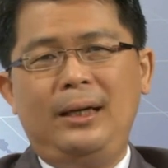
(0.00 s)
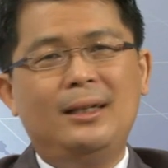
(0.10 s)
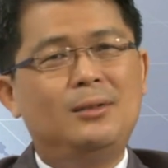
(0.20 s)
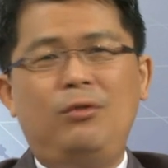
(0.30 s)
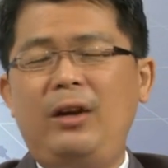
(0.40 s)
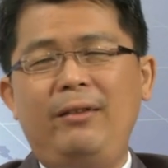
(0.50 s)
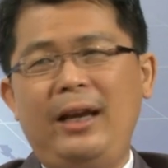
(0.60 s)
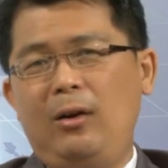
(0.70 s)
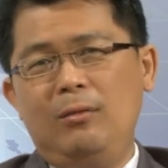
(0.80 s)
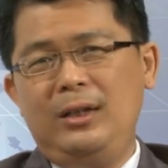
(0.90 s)
it's very
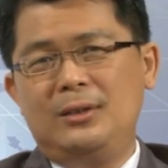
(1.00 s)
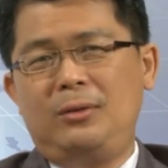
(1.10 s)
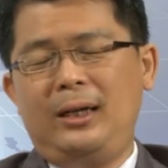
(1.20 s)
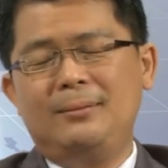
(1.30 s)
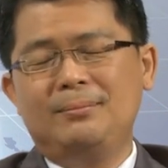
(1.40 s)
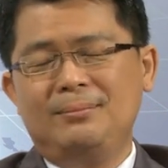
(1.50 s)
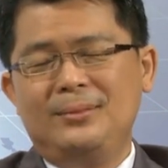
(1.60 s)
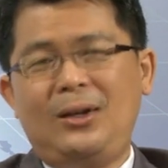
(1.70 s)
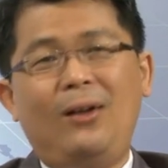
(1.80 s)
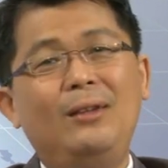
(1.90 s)
obvious, right?
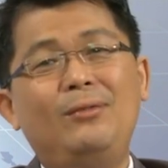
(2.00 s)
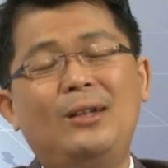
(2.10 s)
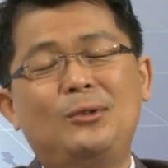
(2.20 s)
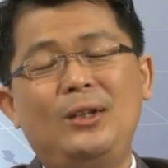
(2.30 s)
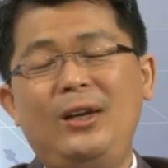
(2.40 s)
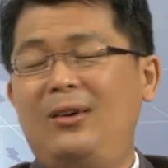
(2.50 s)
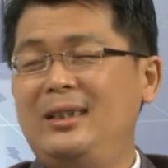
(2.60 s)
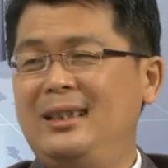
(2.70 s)
Yeah. So I'll leave that to the audience.